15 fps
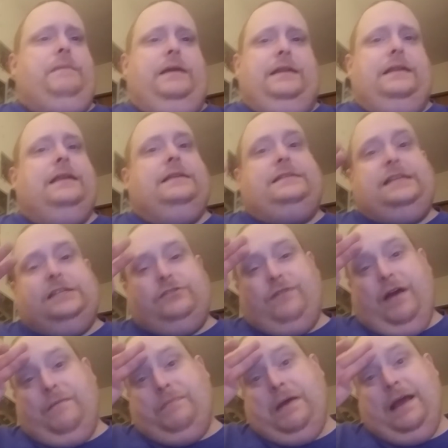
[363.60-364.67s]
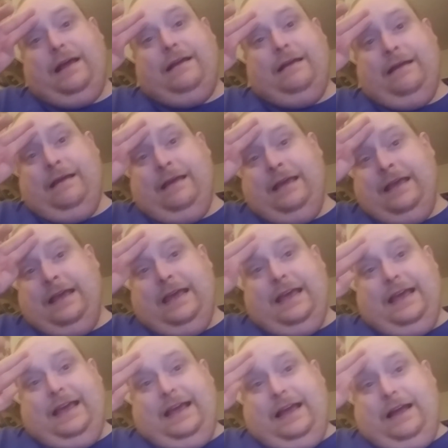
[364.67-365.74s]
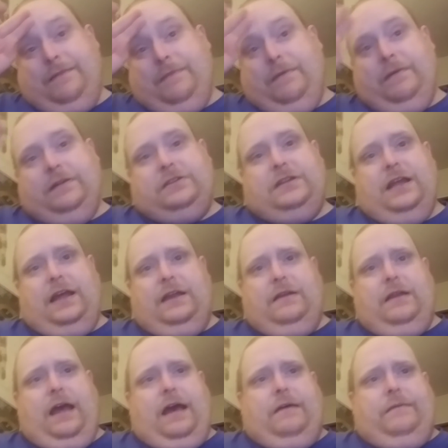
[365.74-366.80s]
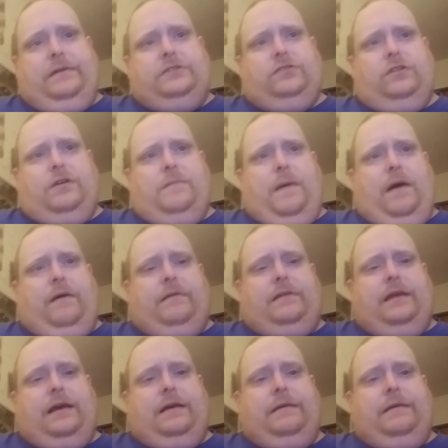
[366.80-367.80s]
mean, the sixth round pick. I mean, we talk about